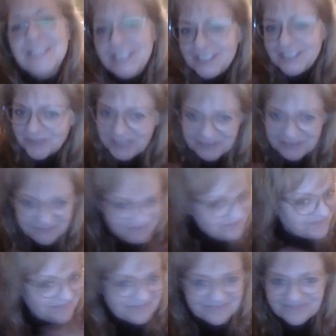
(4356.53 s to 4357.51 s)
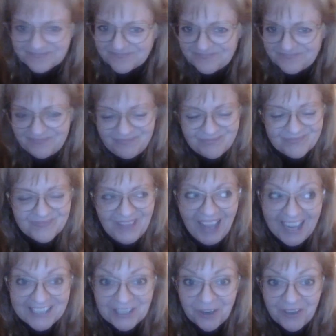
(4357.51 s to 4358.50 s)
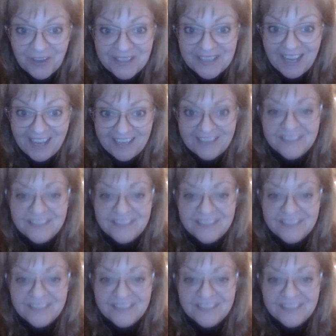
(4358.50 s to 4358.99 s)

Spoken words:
You know what? I know it.